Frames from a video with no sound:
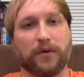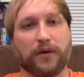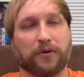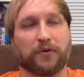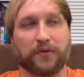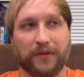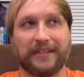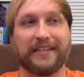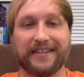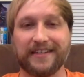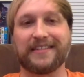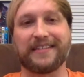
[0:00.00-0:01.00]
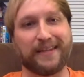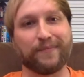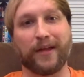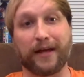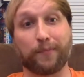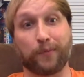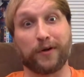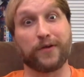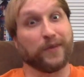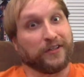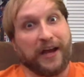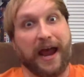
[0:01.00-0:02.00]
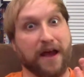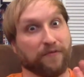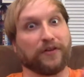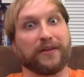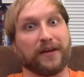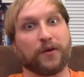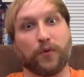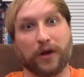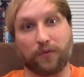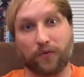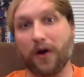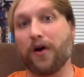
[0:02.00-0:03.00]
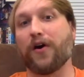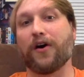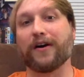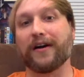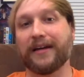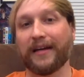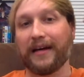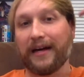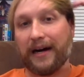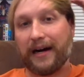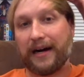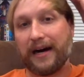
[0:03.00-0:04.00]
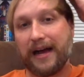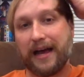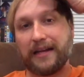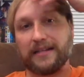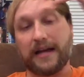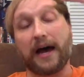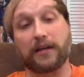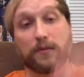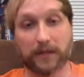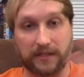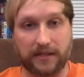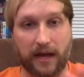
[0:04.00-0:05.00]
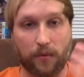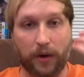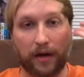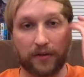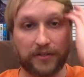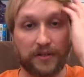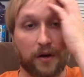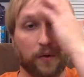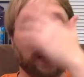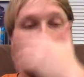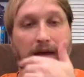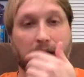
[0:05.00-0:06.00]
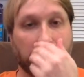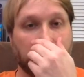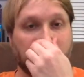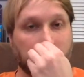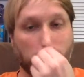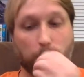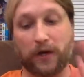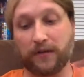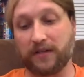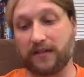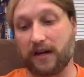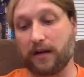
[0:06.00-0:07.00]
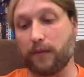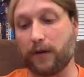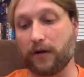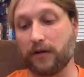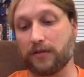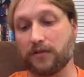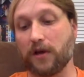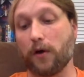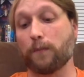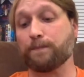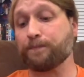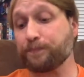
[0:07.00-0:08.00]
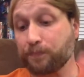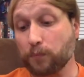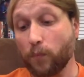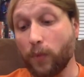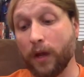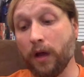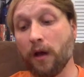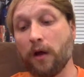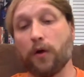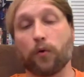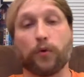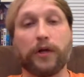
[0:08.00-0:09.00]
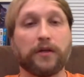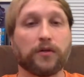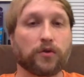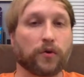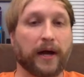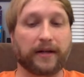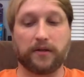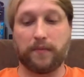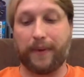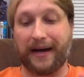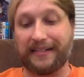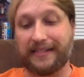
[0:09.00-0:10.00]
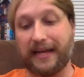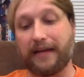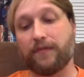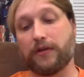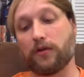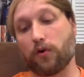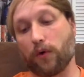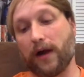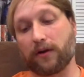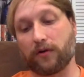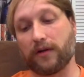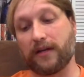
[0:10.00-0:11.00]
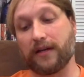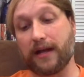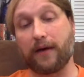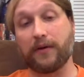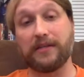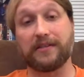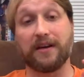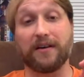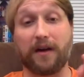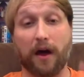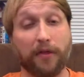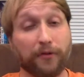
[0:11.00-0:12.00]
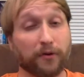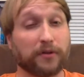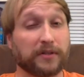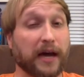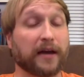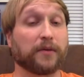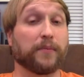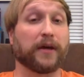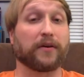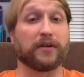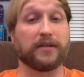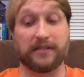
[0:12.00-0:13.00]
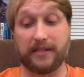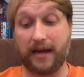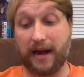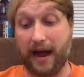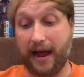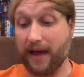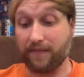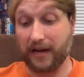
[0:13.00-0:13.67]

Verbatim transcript: it really does seem like pretty much everything went wrong. Uh, and it documents that well. So I, I think it's a well done documentary. So written and directed by David Gregory. Now, he's done other documentaries that I have